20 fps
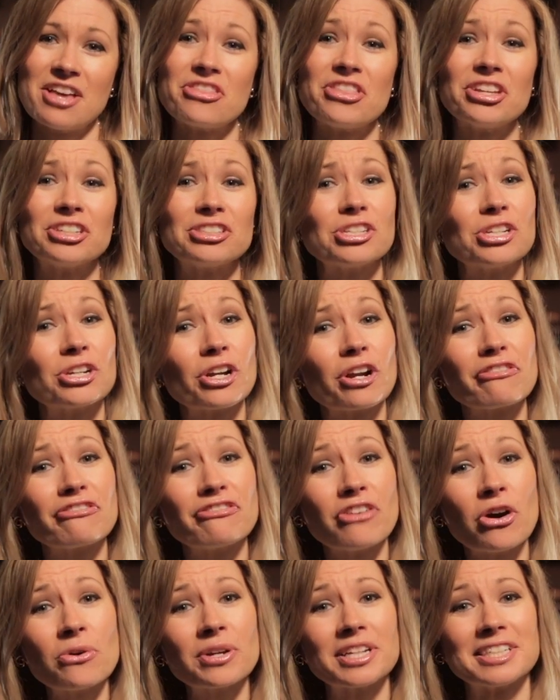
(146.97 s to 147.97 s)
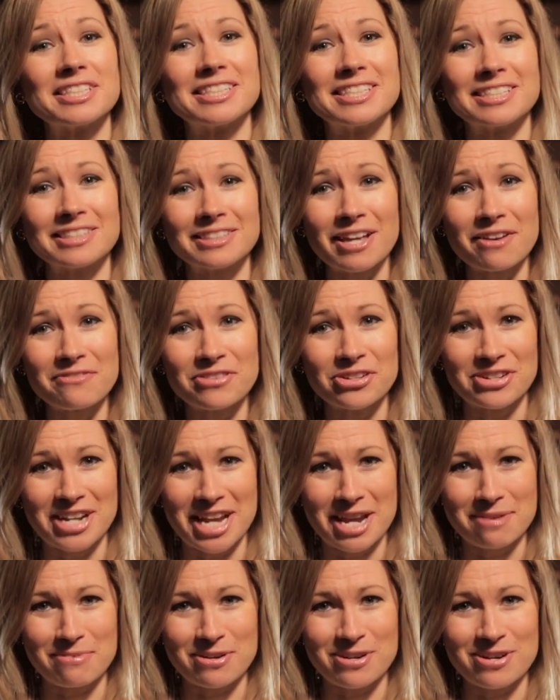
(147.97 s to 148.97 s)
This year our focus is love your
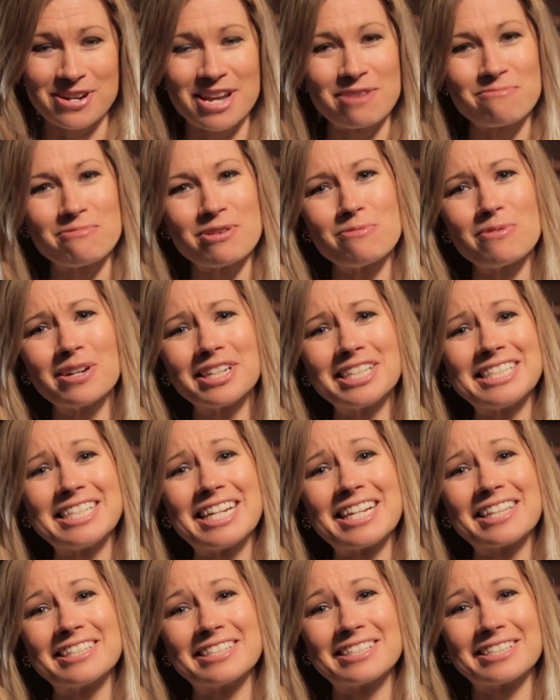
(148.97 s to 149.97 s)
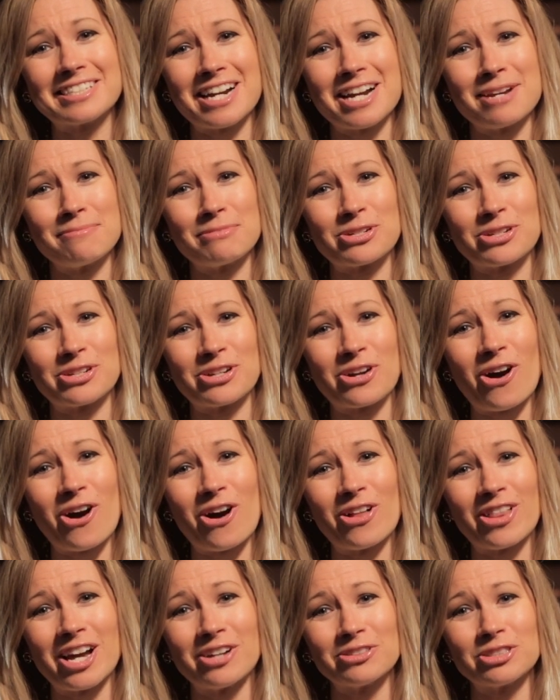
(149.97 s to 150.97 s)
neighbor, and we want to take this time during
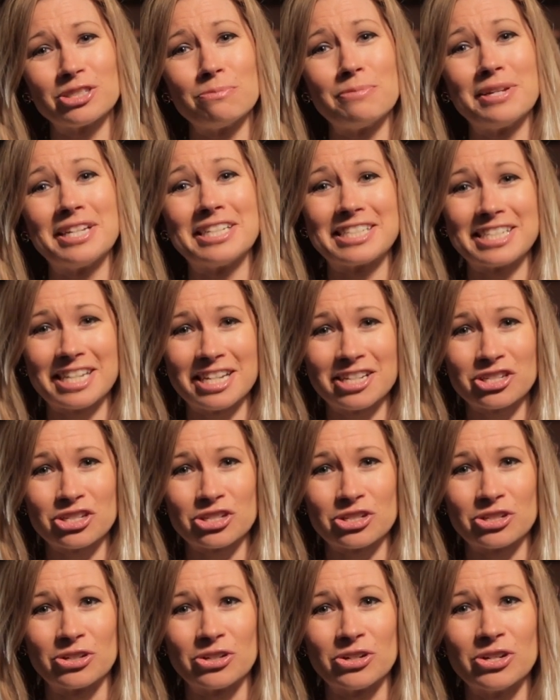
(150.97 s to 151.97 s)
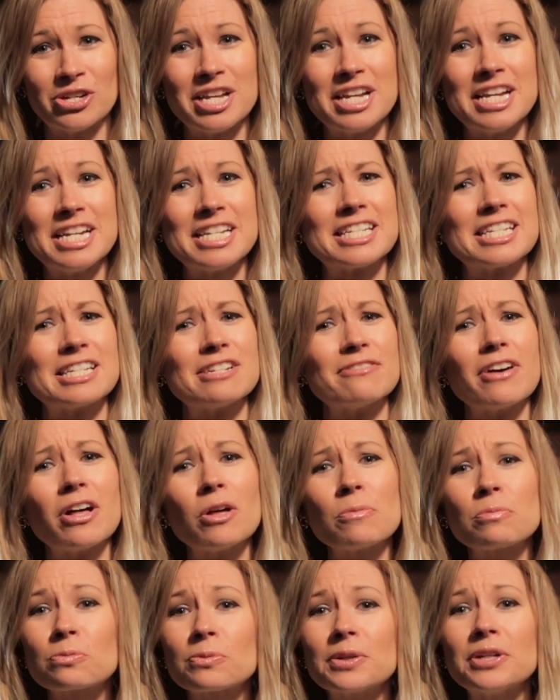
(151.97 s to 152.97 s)
All Out to be intentional, to
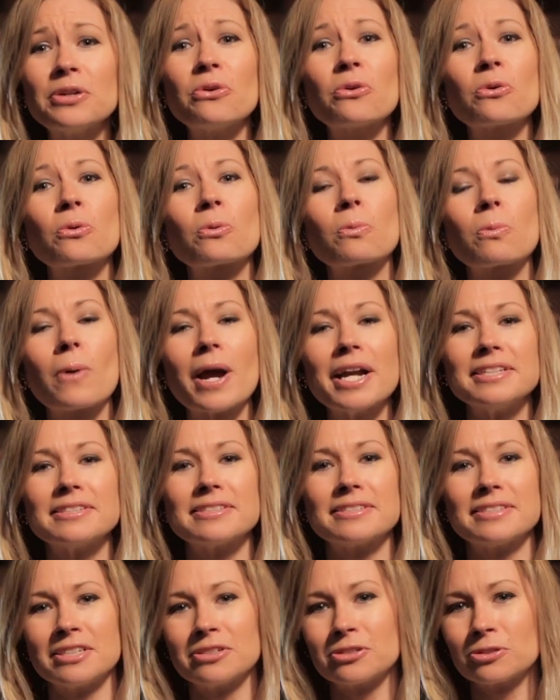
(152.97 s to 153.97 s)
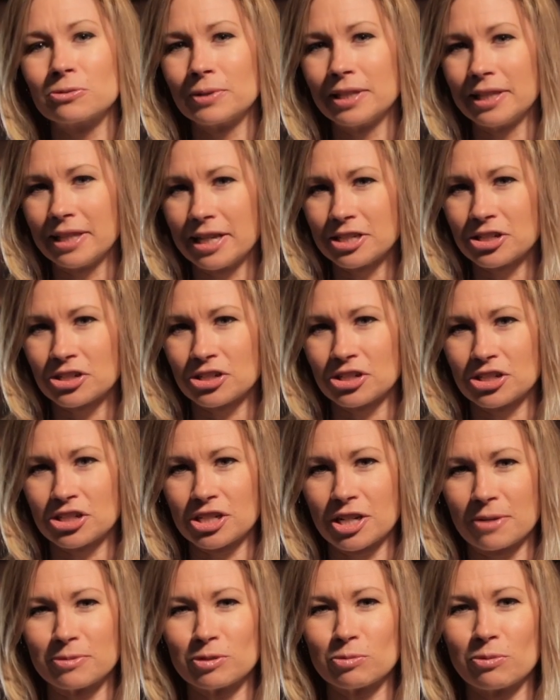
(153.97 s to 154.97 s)
develop real Christ-centered
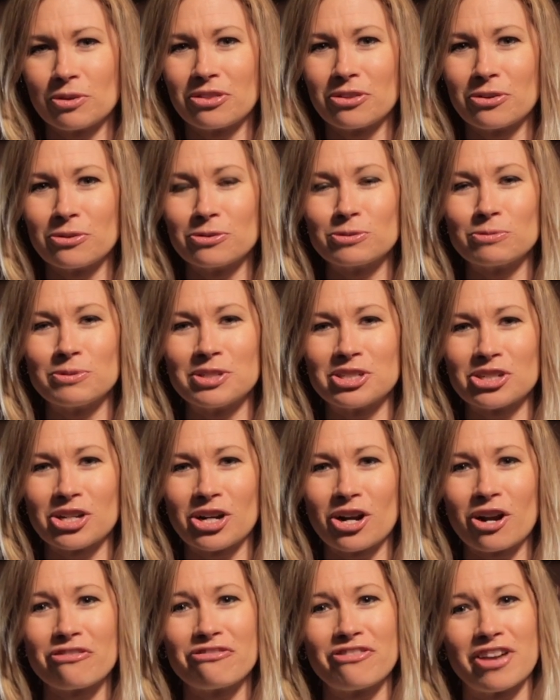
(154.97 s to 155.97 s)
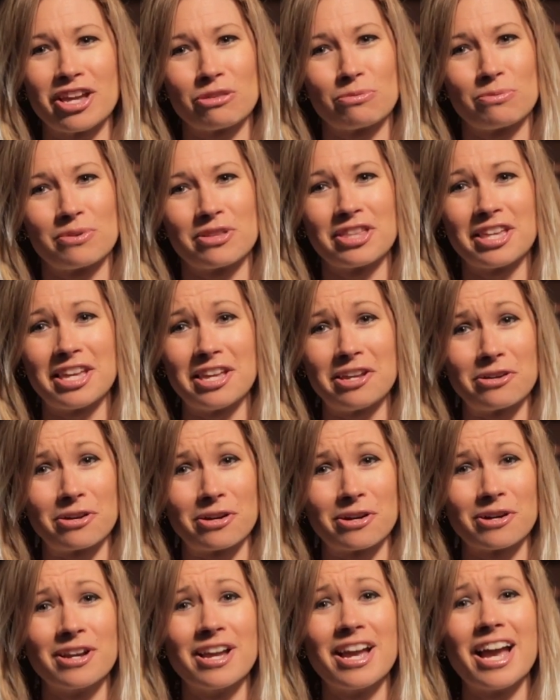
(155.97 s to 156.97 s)
relationships with those we share our faith with
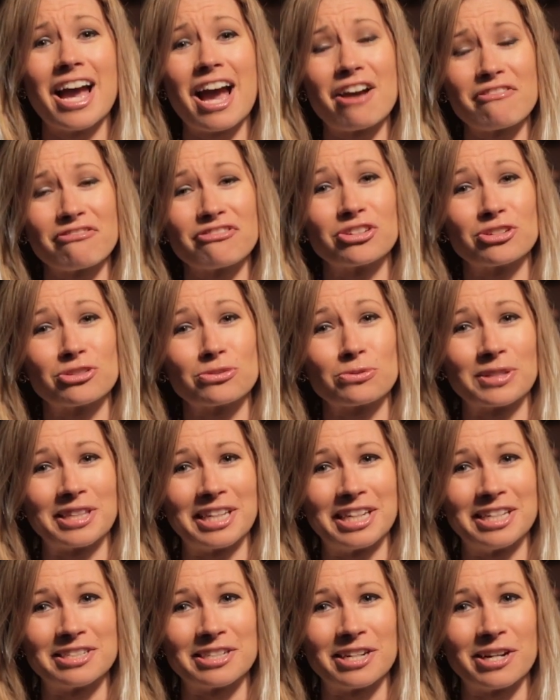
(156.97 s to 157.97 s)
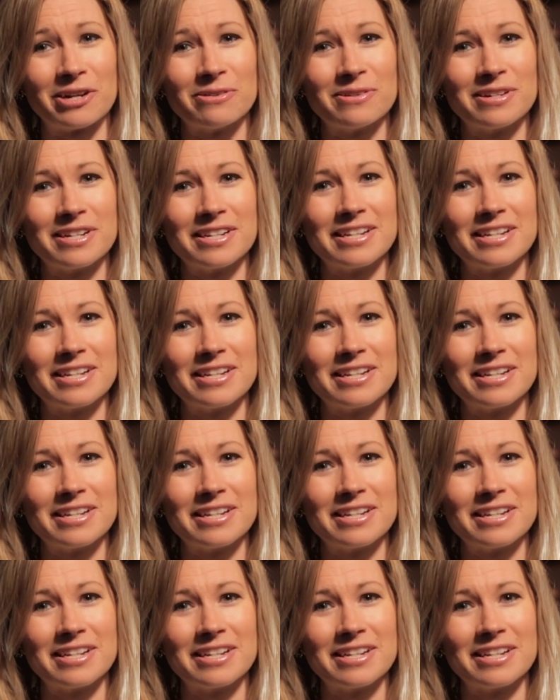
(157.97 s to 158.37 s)
here at First Orlando.